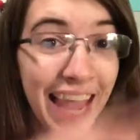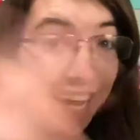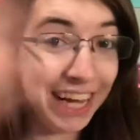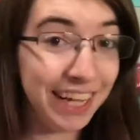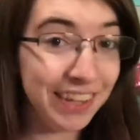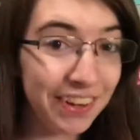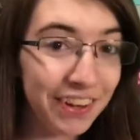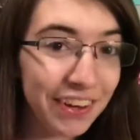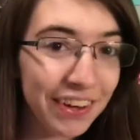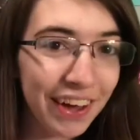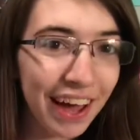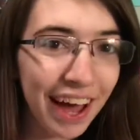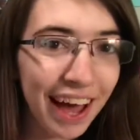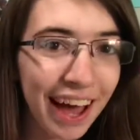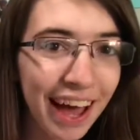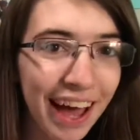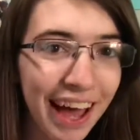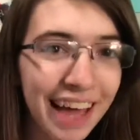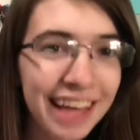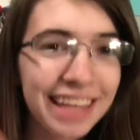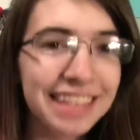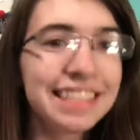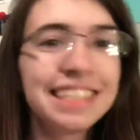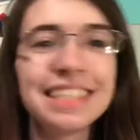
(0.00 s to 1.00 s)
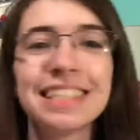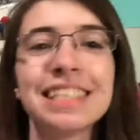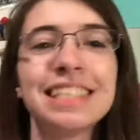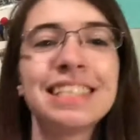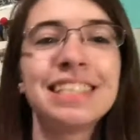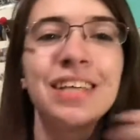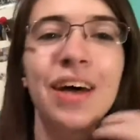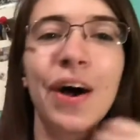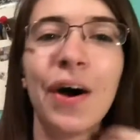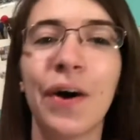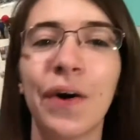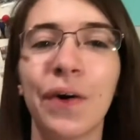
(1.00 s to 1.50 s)
Hey there, you guys.
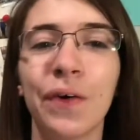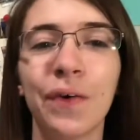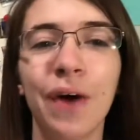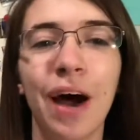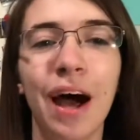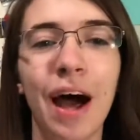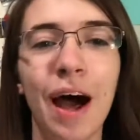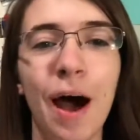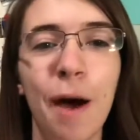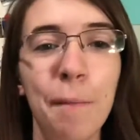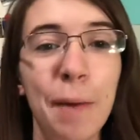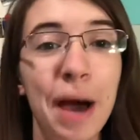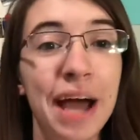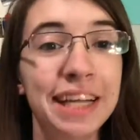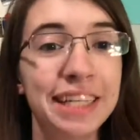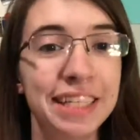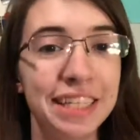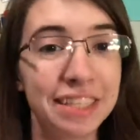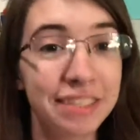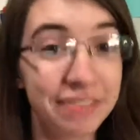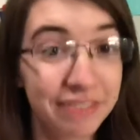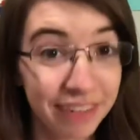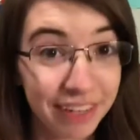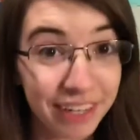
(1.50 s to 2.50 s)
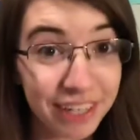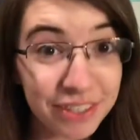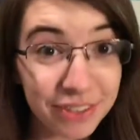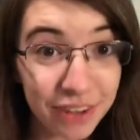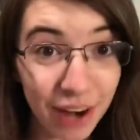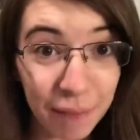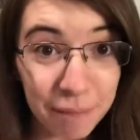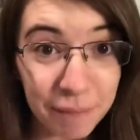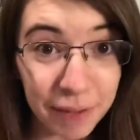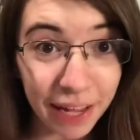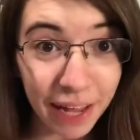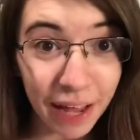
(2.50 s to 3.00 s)
So I just finished
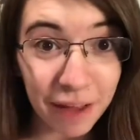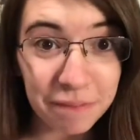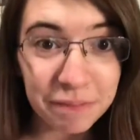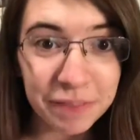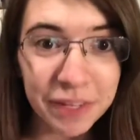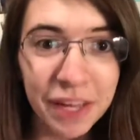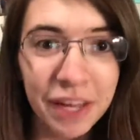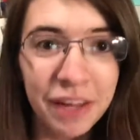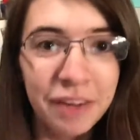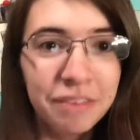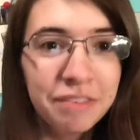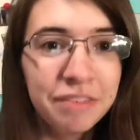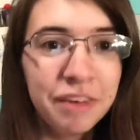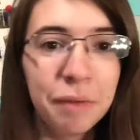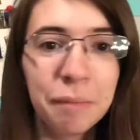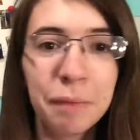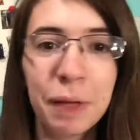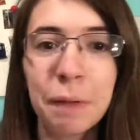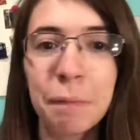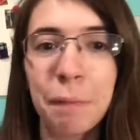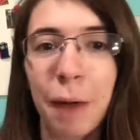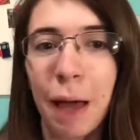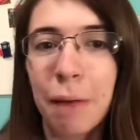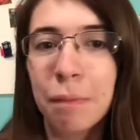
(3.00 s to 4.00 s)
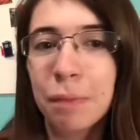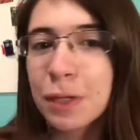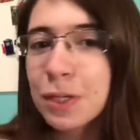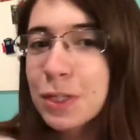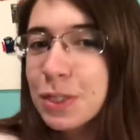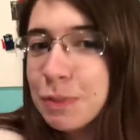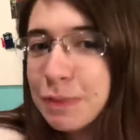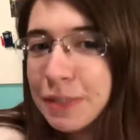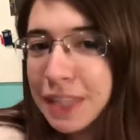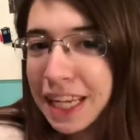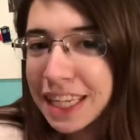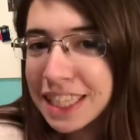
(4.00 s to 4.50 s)
wrapping up filming my
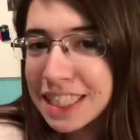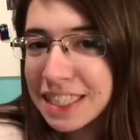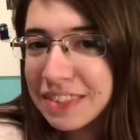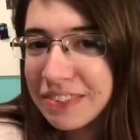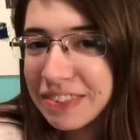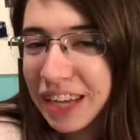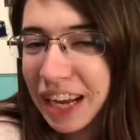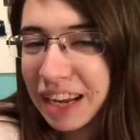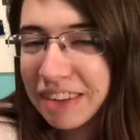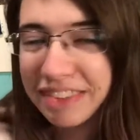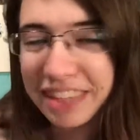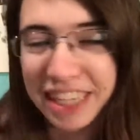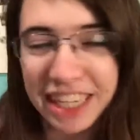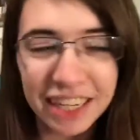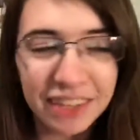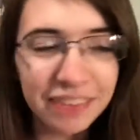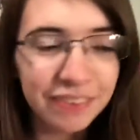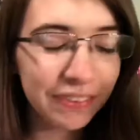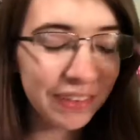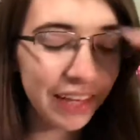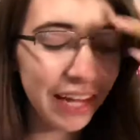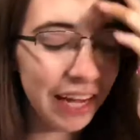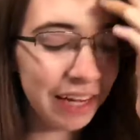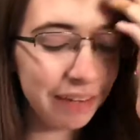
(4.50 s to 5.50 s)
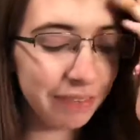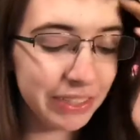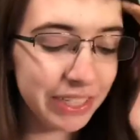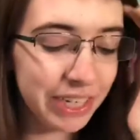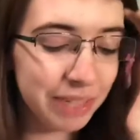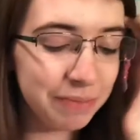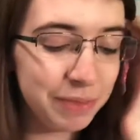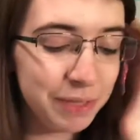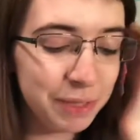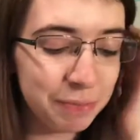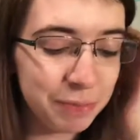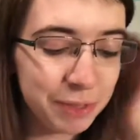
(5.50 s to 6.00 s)
BookTubeathon TBR video, which
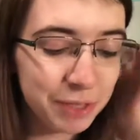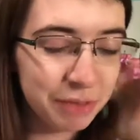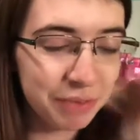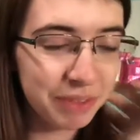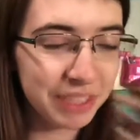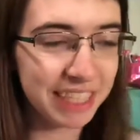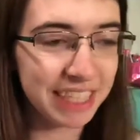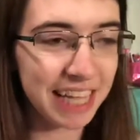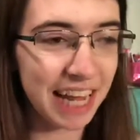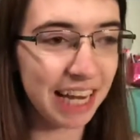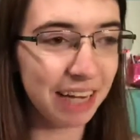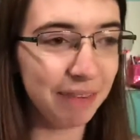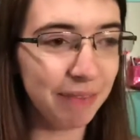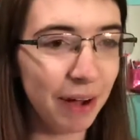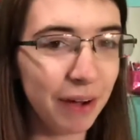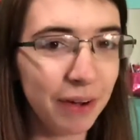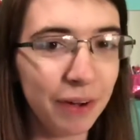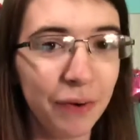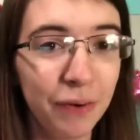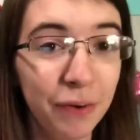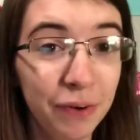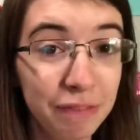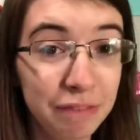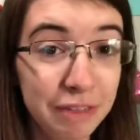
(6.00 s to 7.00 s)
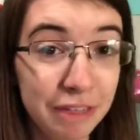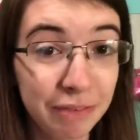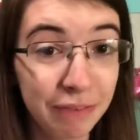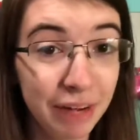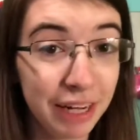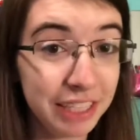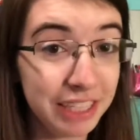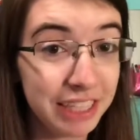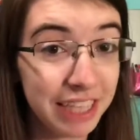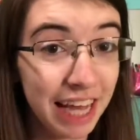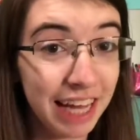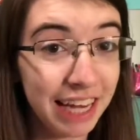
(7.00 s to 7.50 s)
I'm super, super excited about. Go over and
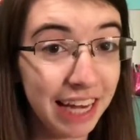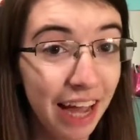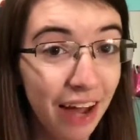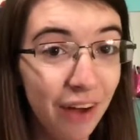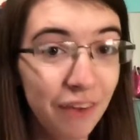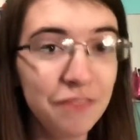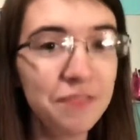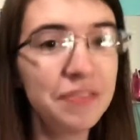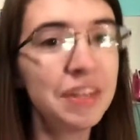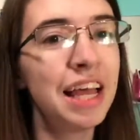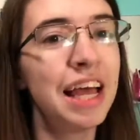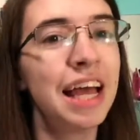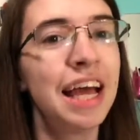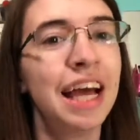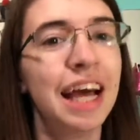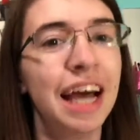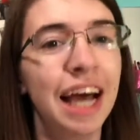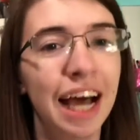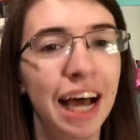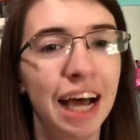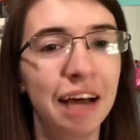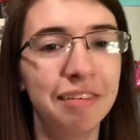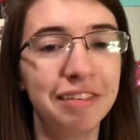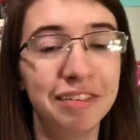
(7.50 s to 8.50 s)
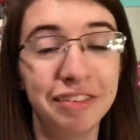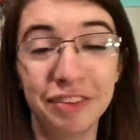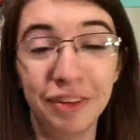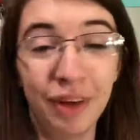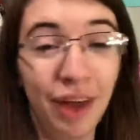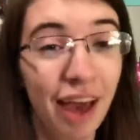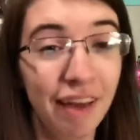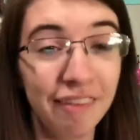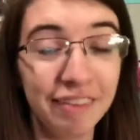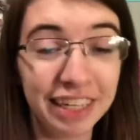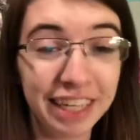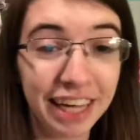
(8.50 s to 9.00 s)
watch that now if you
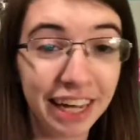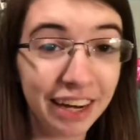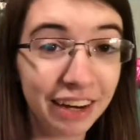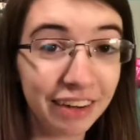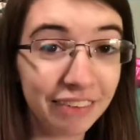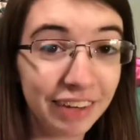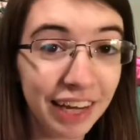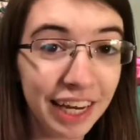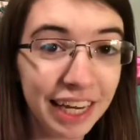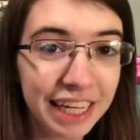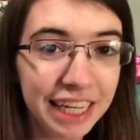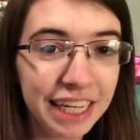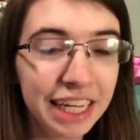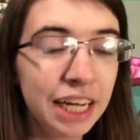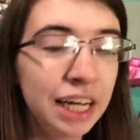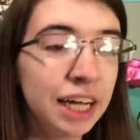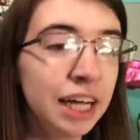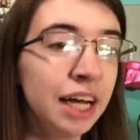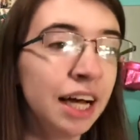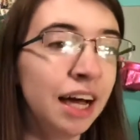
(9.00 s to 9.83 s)
haven't yet already.